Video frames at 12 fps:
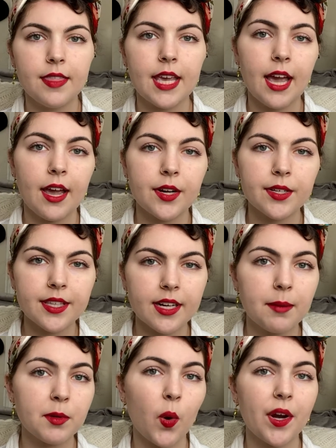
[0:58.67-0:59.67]
The hair that
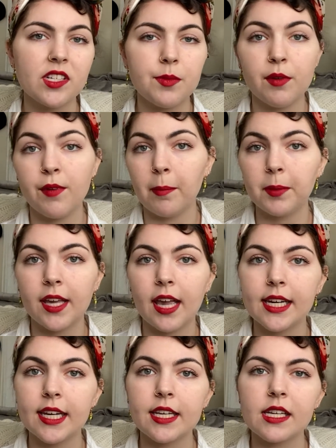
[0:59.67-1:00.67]
I'm going to be
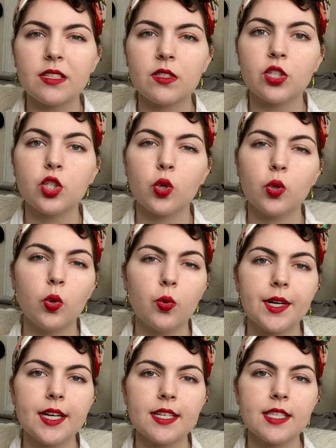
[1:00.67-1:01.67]
replicating is
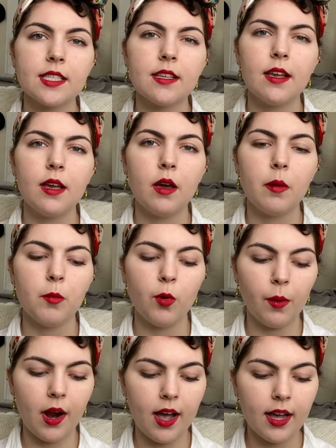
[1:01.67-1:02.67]
Dolores
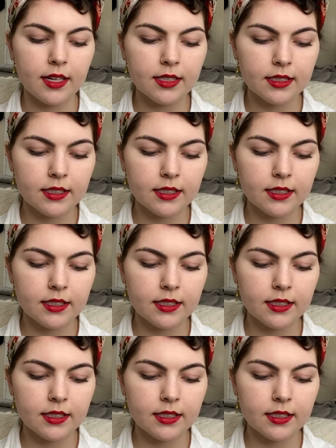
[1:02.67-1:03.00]
Moran